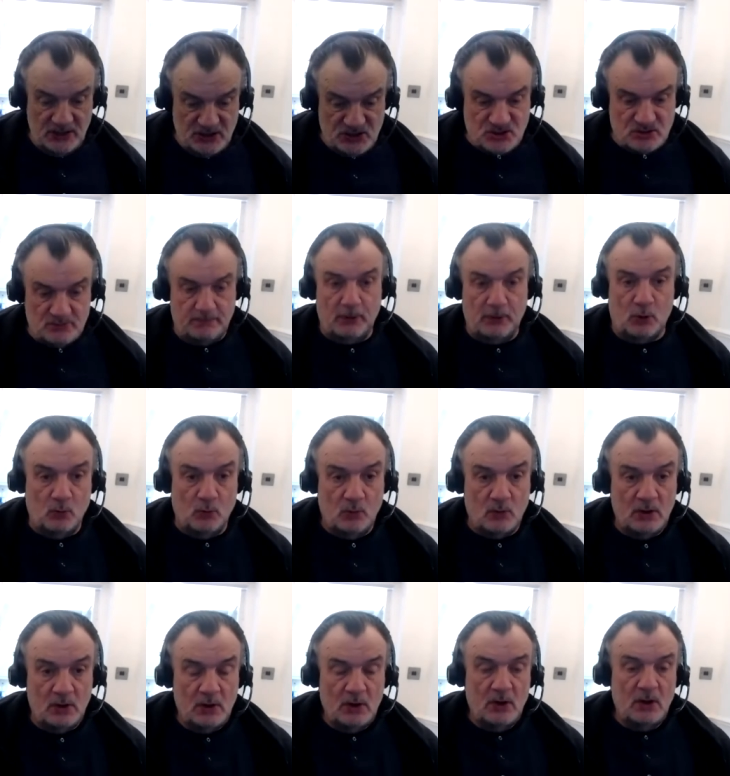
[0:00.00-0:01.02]
support
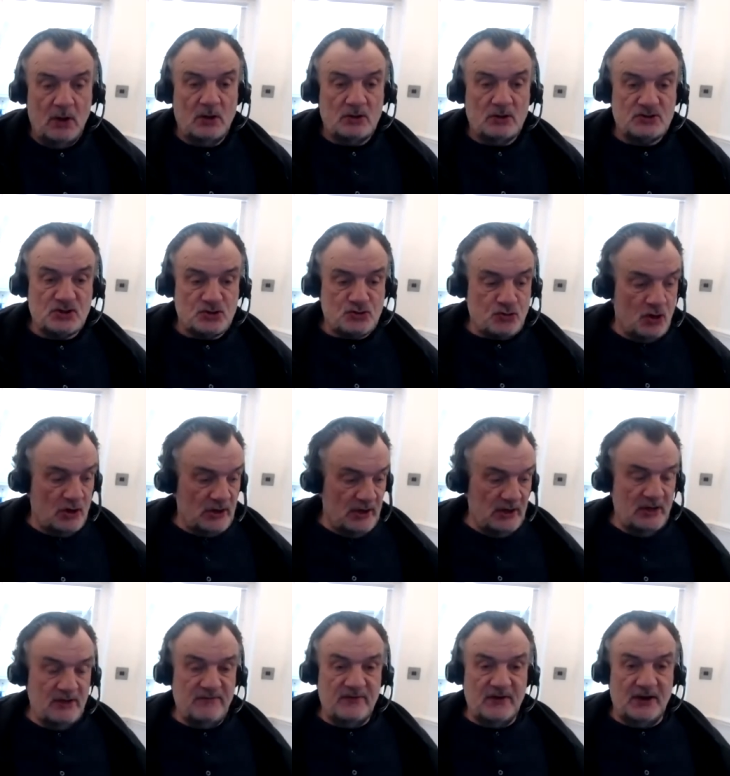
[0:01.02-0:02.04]
to try and
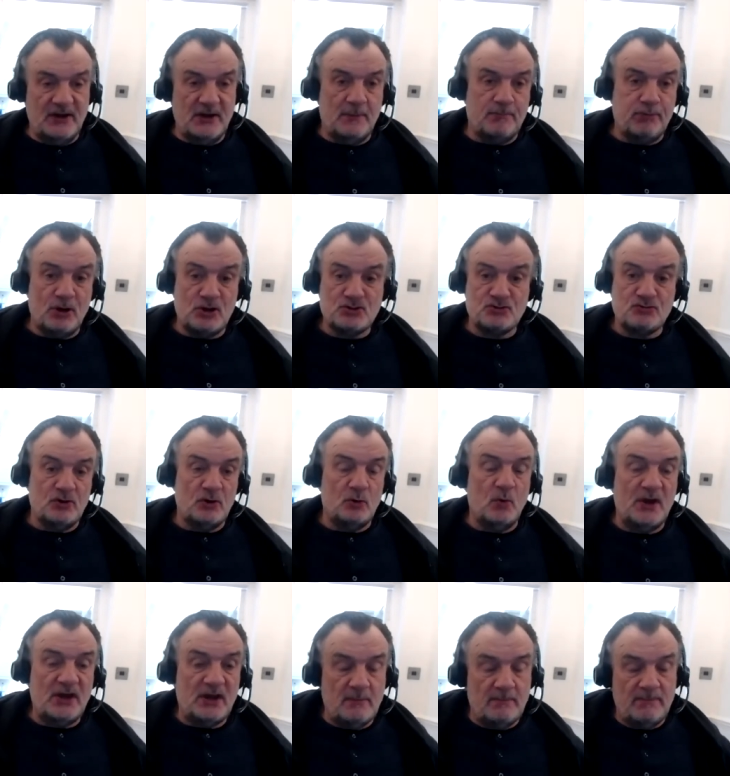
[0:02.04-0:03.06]
alleviate the pressure on a
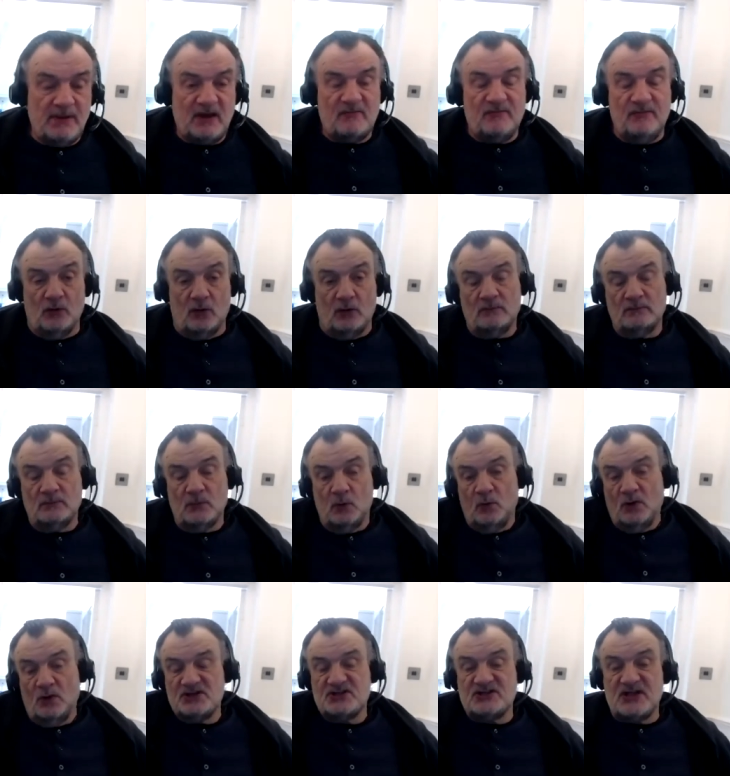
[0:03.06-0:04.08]
weak and back four. But
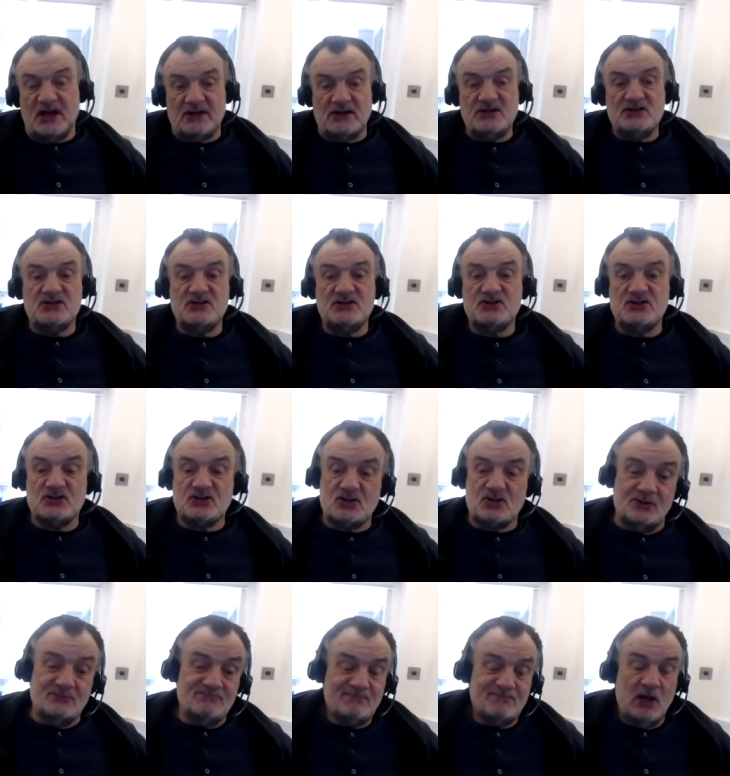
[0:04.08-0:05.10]
what he's done is he's just
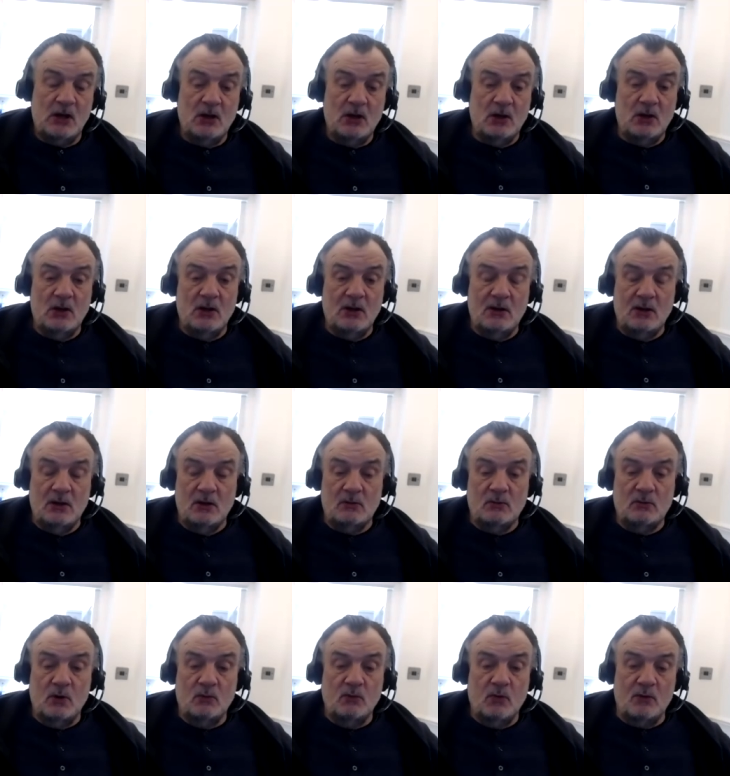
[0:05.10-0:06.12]
gone
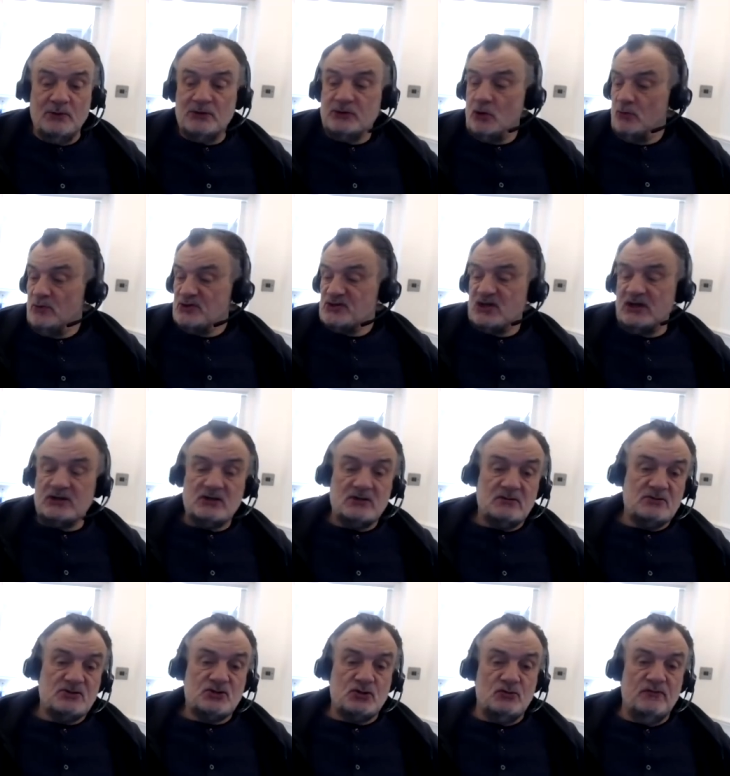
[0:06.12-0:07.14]
well, what we do, we take
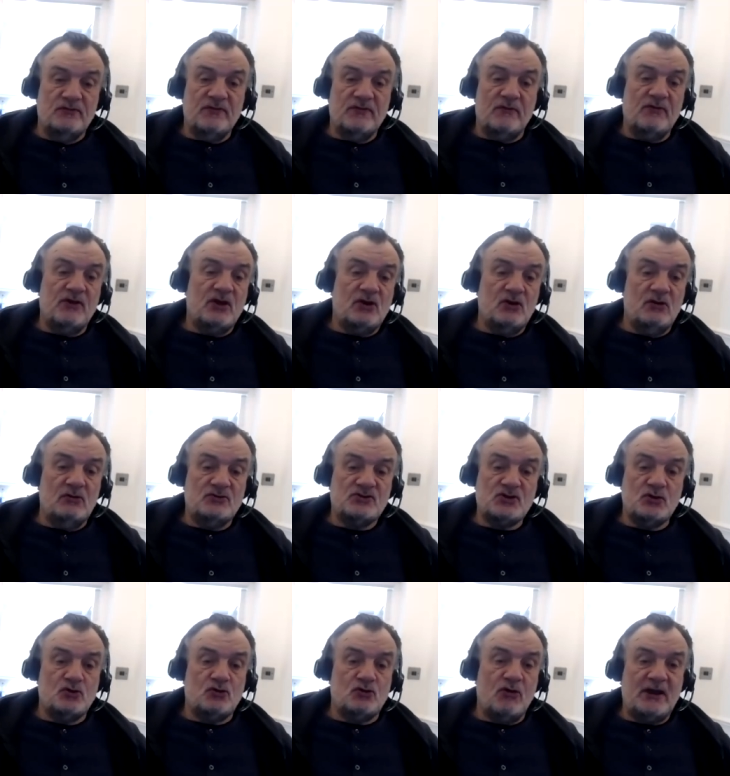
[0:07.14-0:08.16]
two very
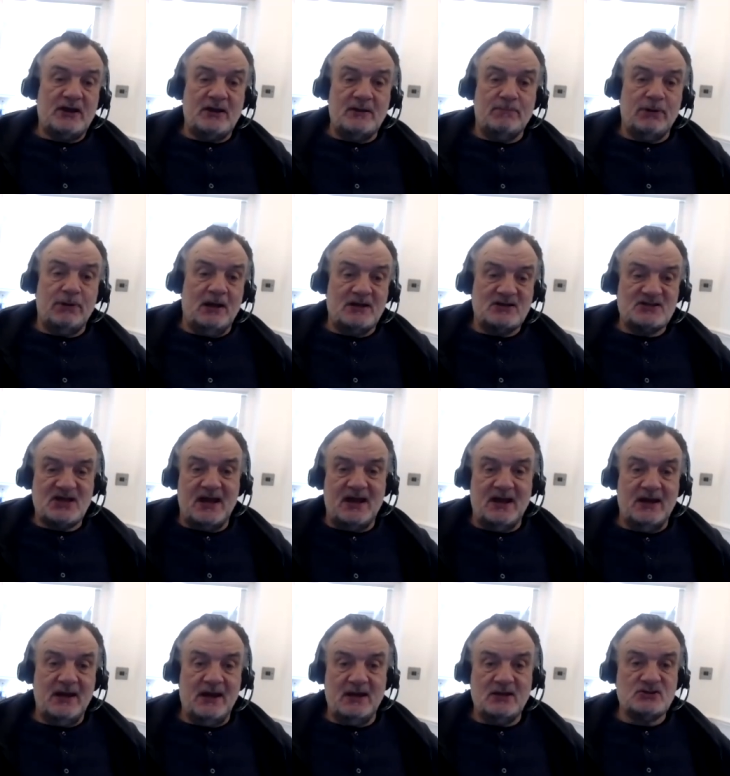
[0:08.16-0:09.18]
two cracking players out
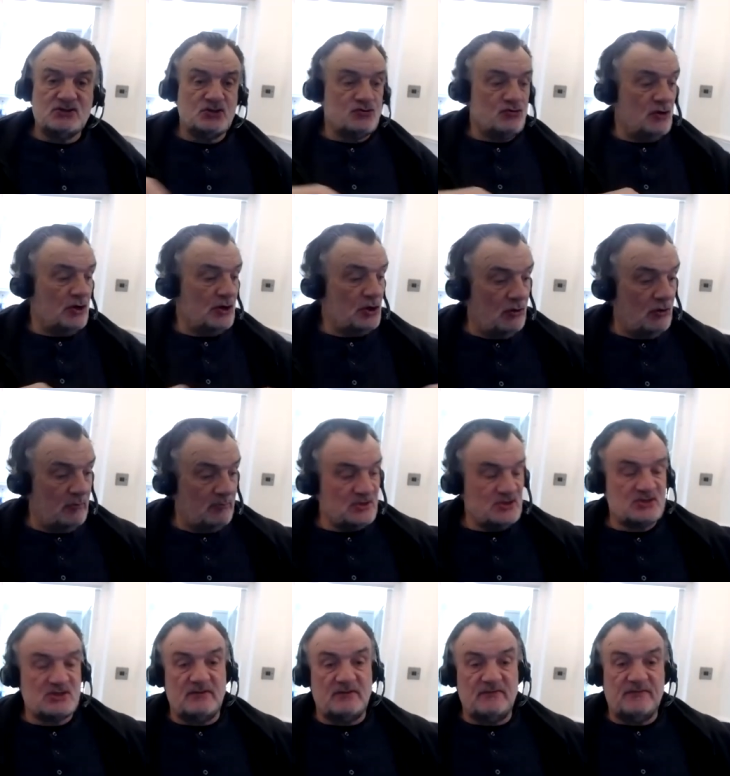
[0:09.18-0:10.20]
of there to try and
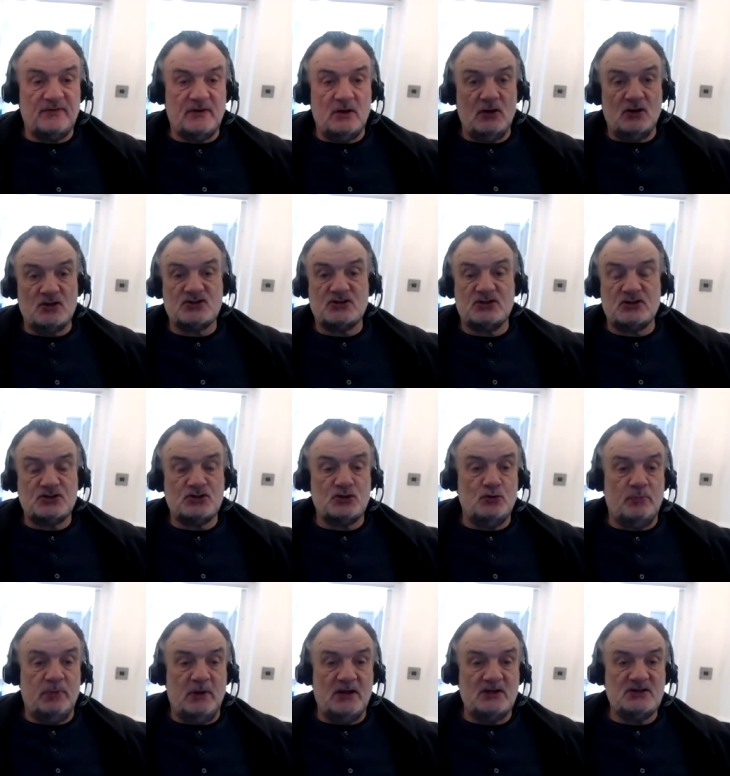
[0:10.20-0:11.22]
compensate for the loss of the two
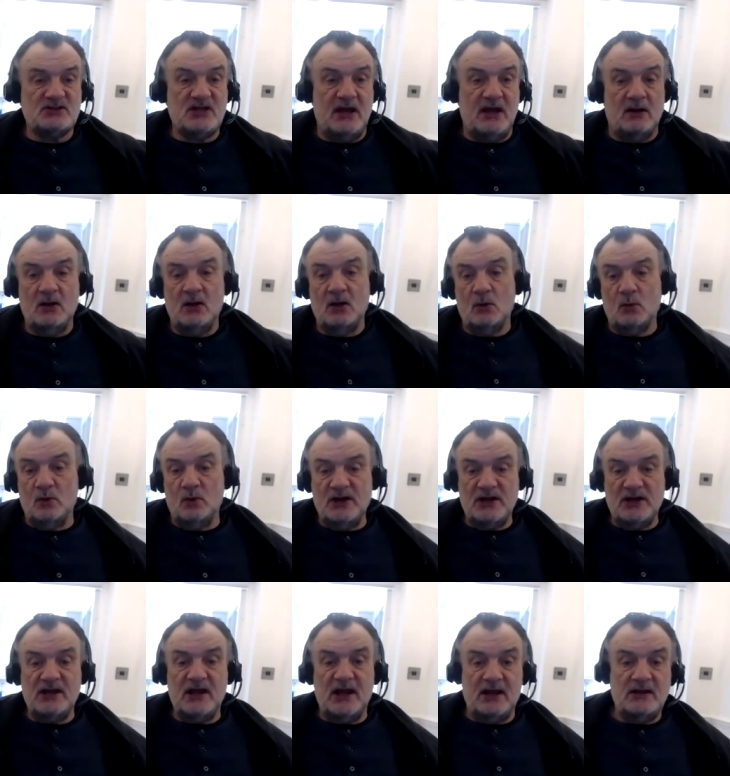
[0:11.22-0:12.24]
players there. Well, in
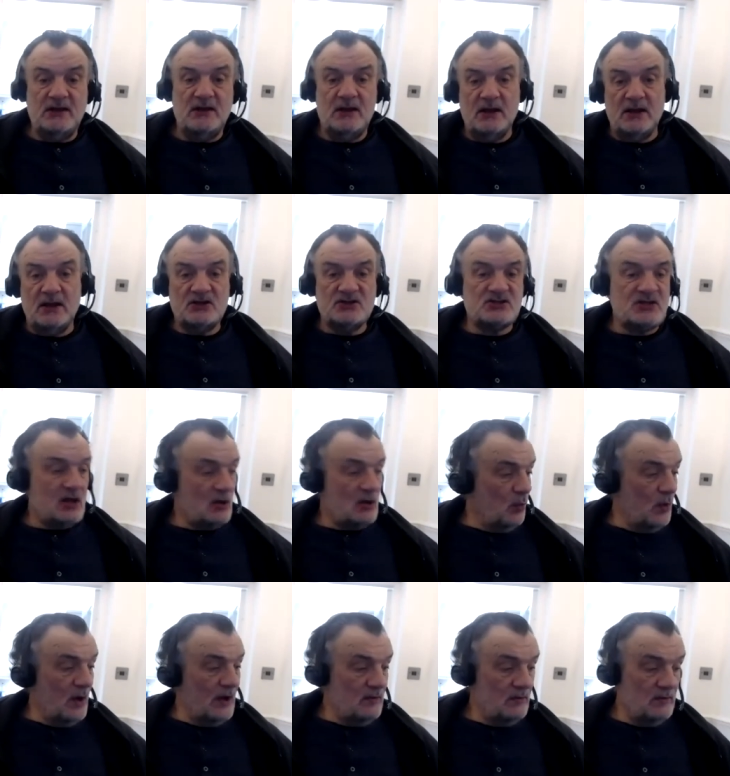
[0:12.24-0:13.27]
the end, instead of
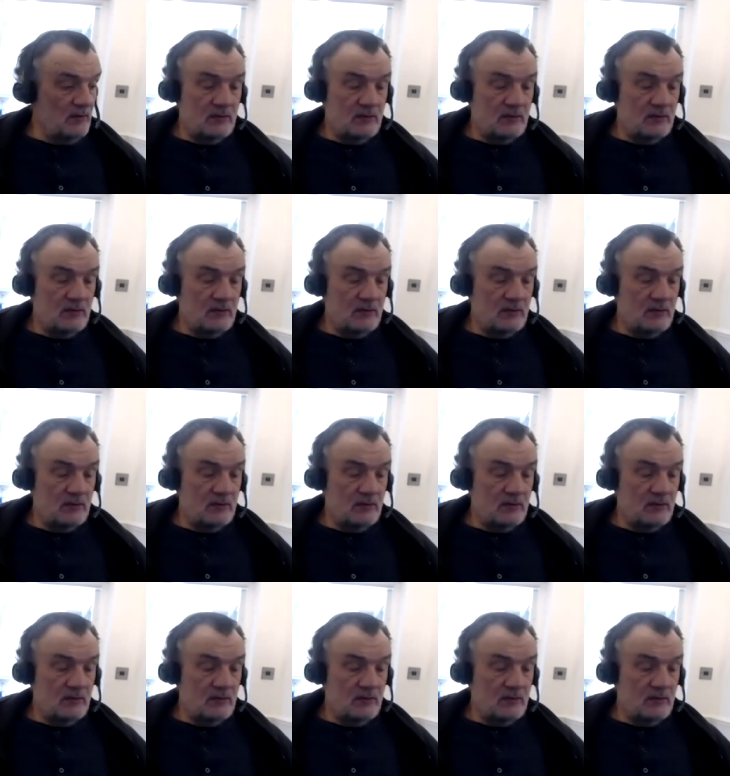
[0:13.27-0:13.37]
one